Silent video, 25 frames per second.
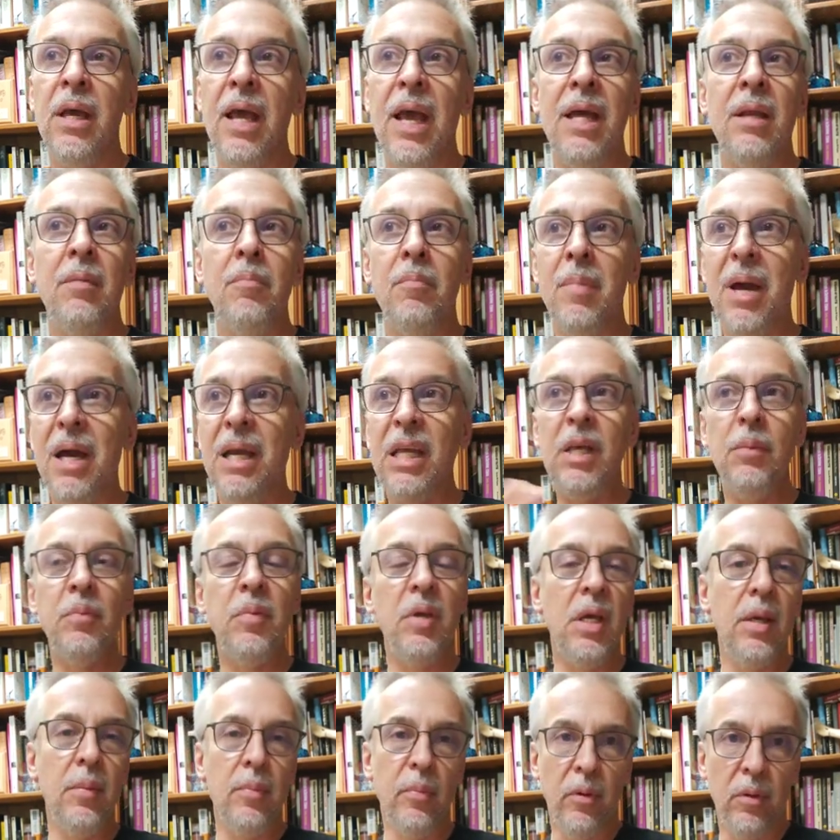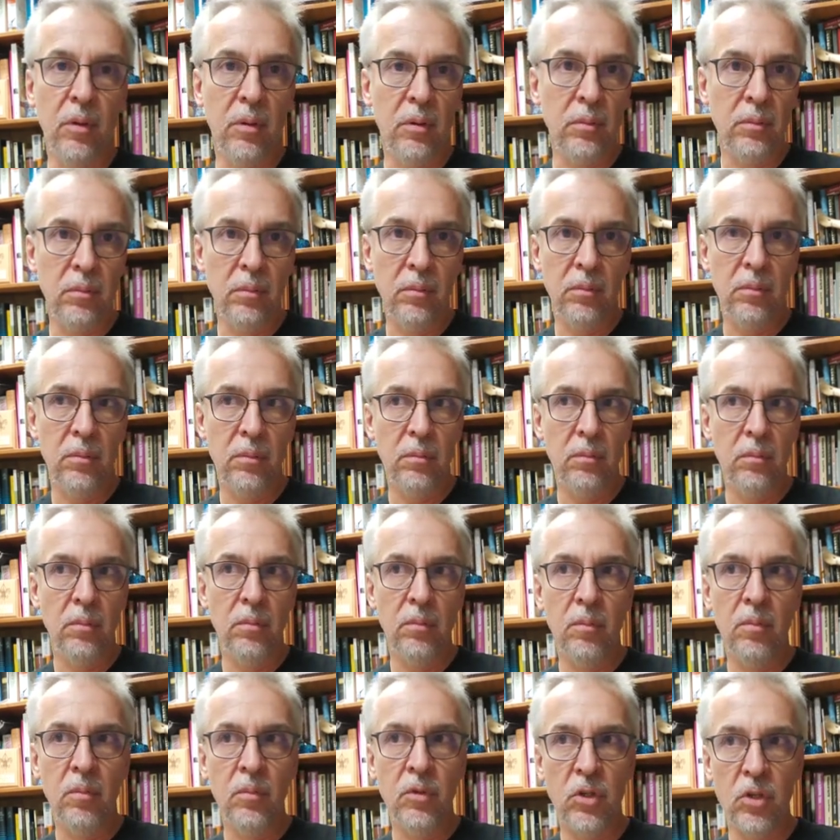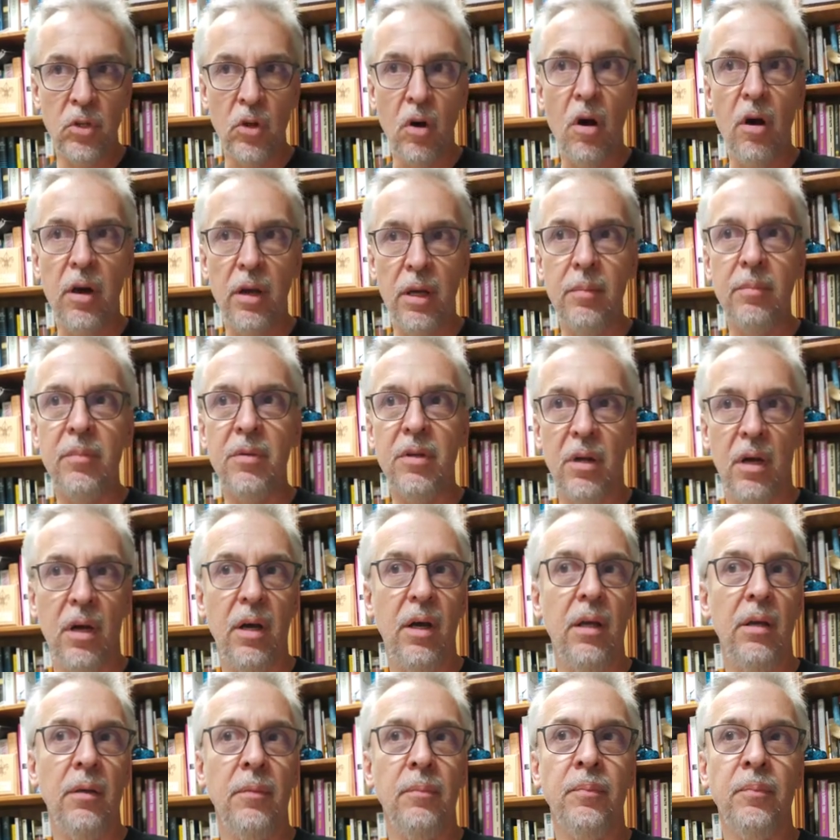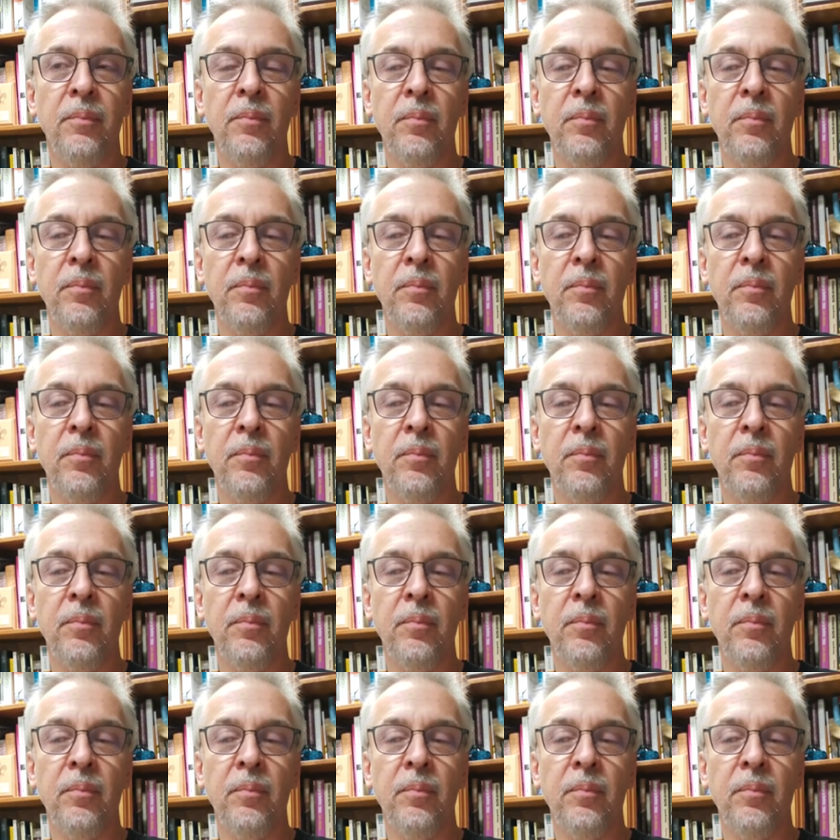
and many people saw him die.